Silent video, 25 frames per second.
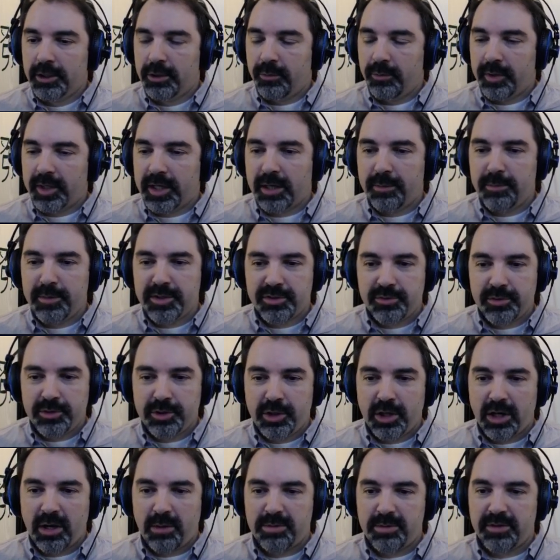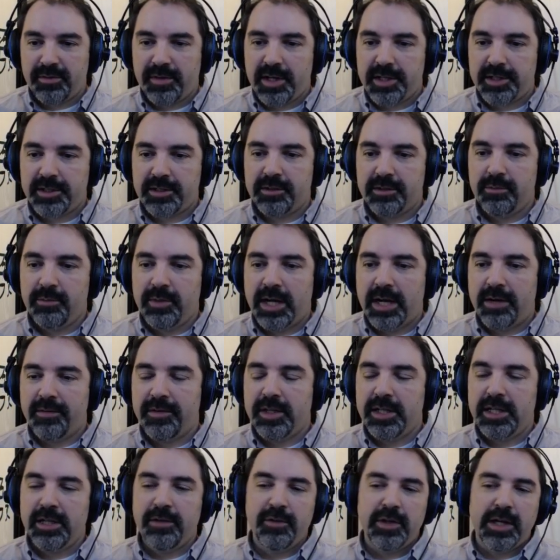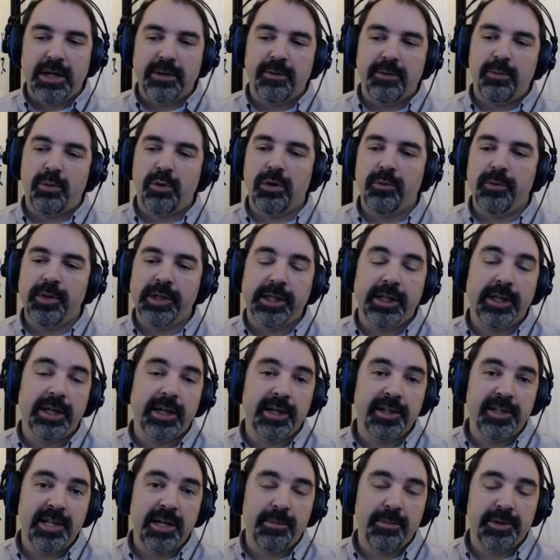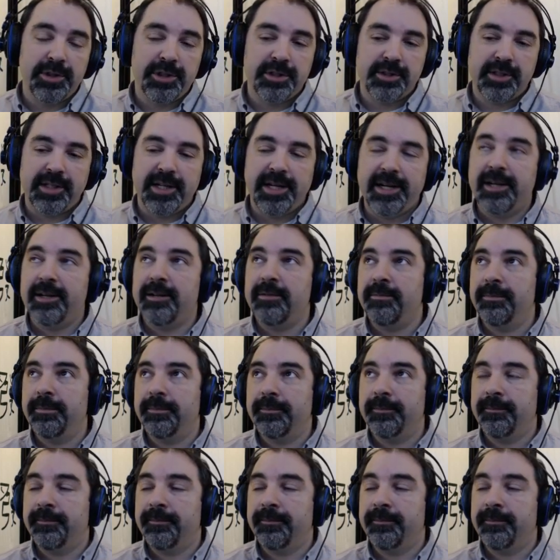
We got a mystery grid observation. We have an EVA report. We could get a temperature scan.